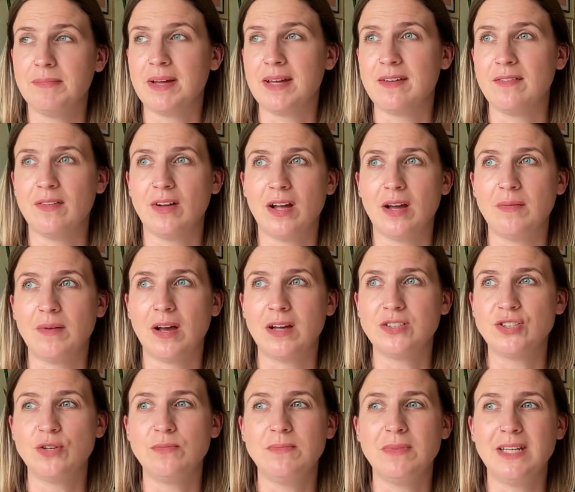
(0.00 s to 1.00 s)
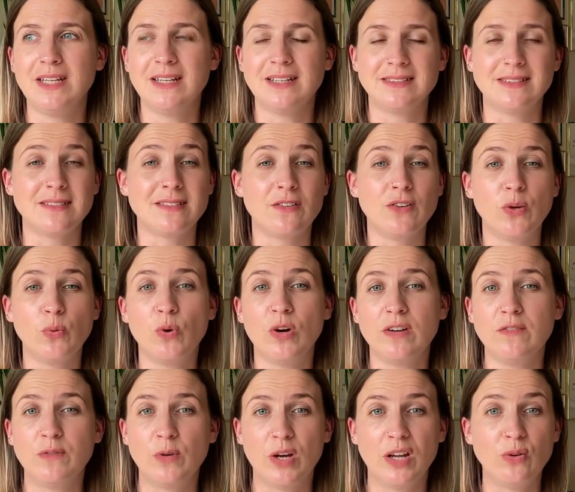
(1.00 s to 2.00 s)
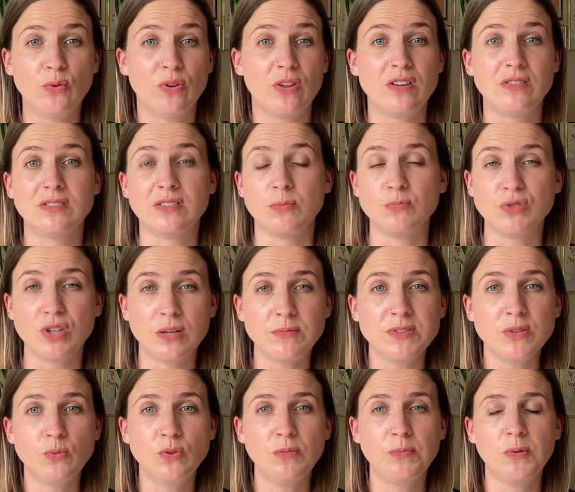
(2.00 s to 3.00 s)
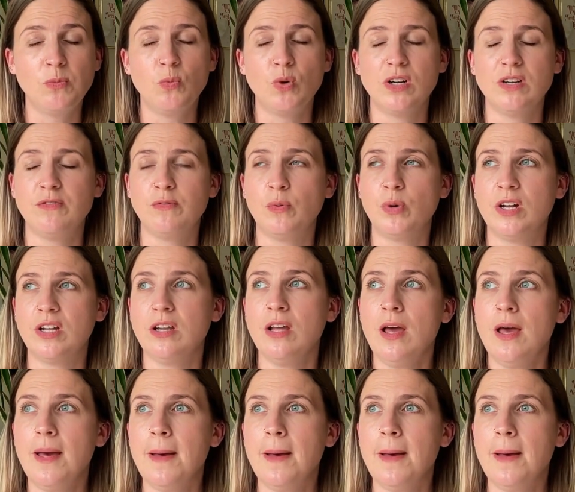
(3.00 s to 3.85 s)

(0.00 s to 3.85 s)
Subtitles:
I don't mean necessarily word for word, although sometimes it would have been word for word,